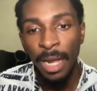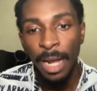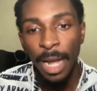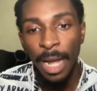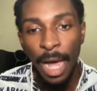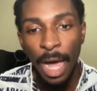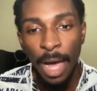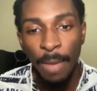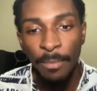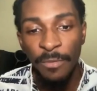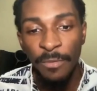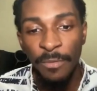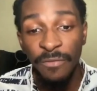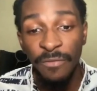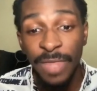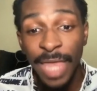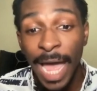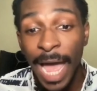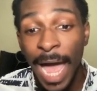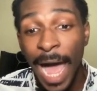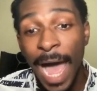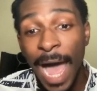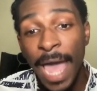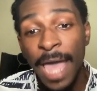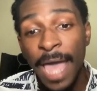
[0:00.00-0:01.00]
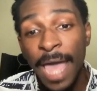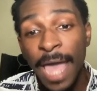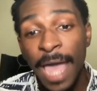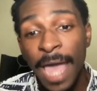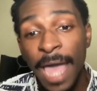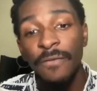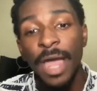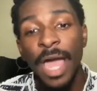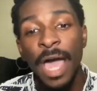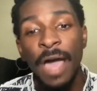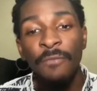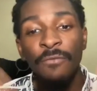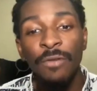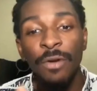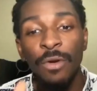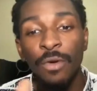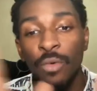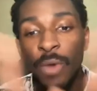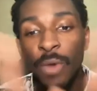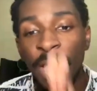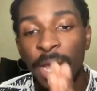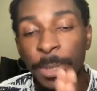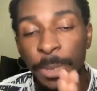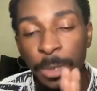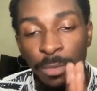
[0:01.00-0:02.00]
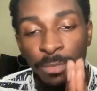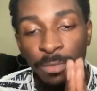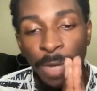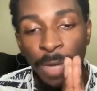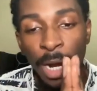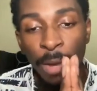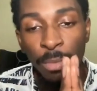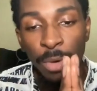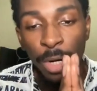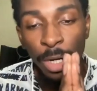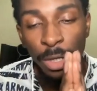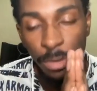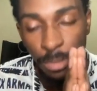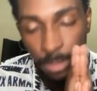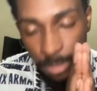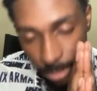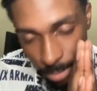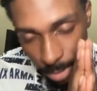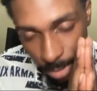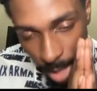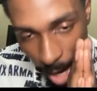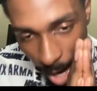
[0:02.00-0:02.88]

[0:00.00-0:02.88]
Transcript: And for that, I am forever grateful, my bro.